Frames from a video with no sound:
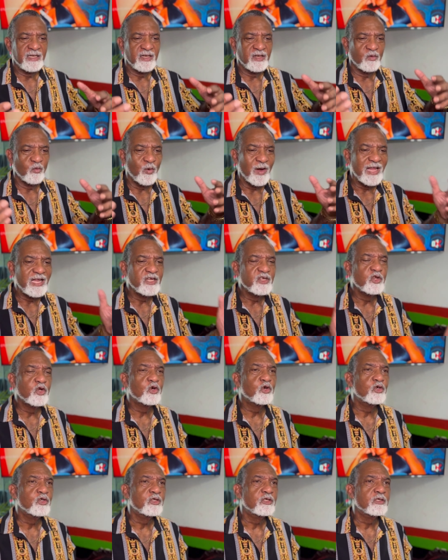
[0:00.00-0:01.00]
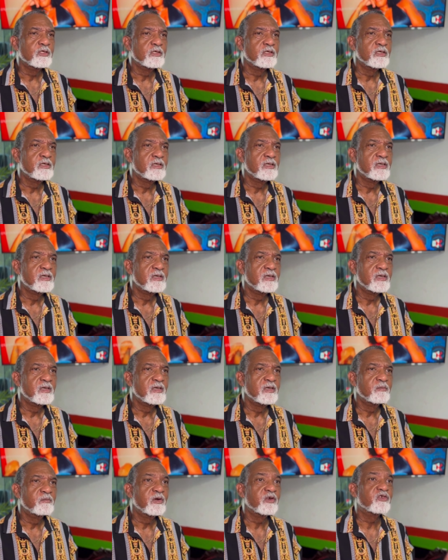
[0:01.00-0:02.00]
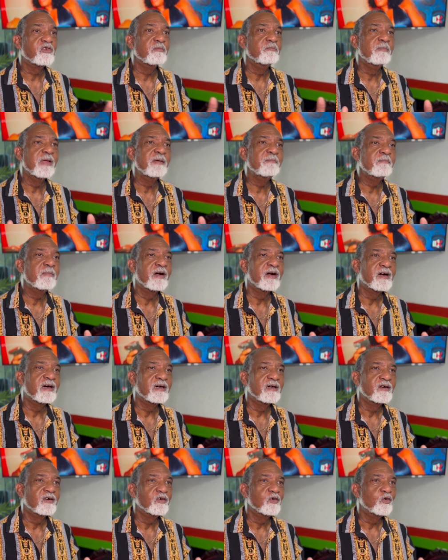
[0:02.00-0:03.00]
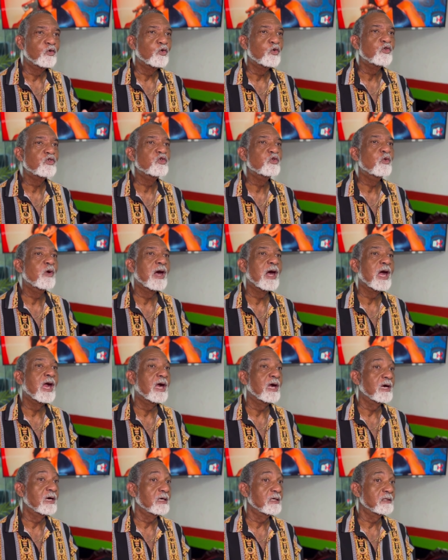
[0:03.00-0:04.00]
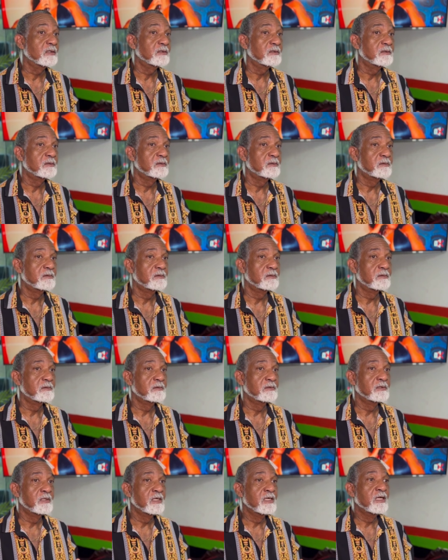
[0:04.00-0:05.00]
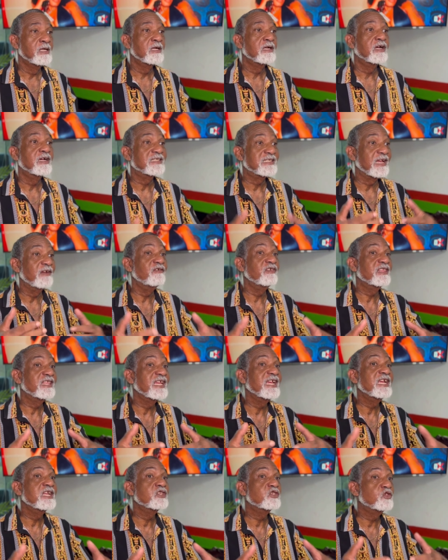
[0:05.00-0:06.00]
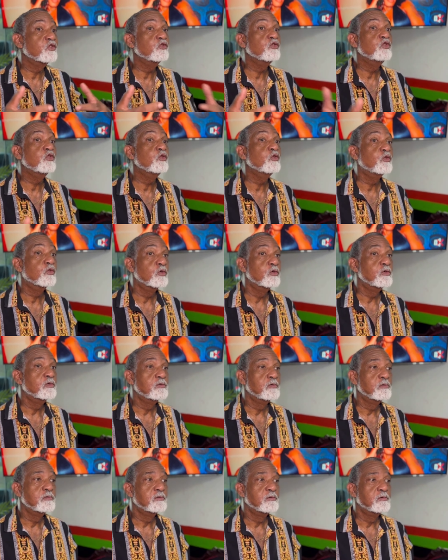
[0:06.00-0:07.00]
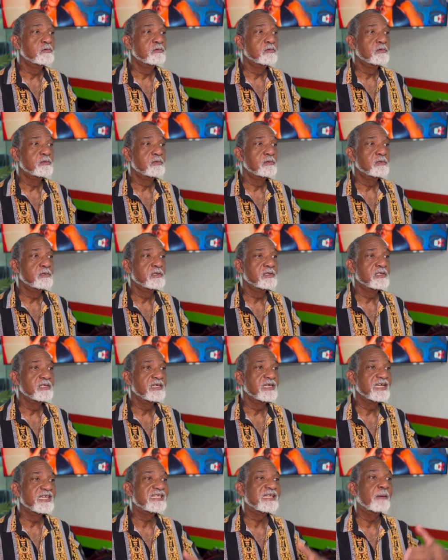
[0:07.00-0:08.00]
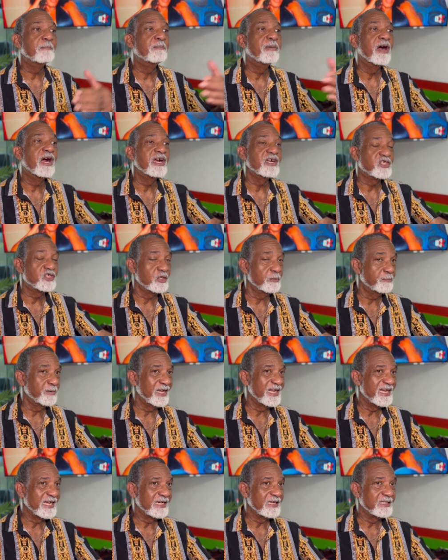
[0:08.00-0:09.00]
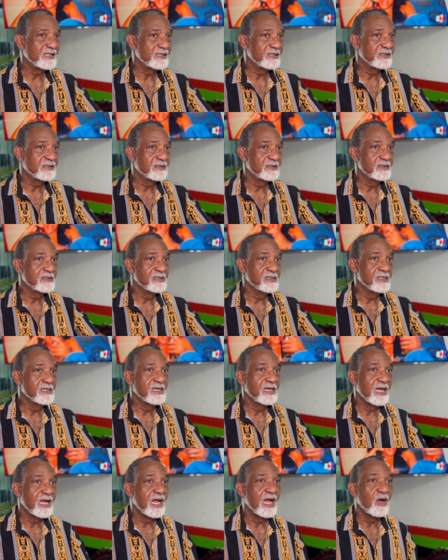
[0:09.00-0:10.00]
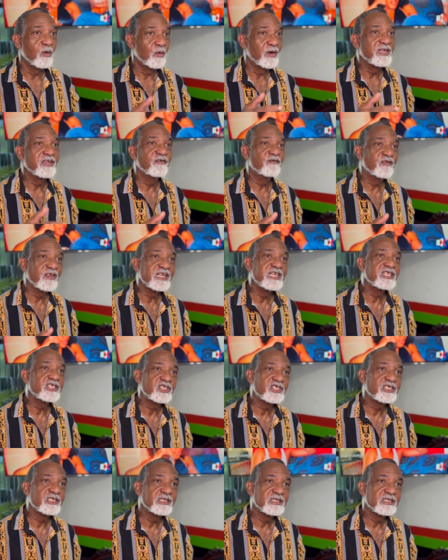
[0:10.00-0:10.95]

well known. But remember who you are. Because everything else you do is a part you're playing. And when you finish,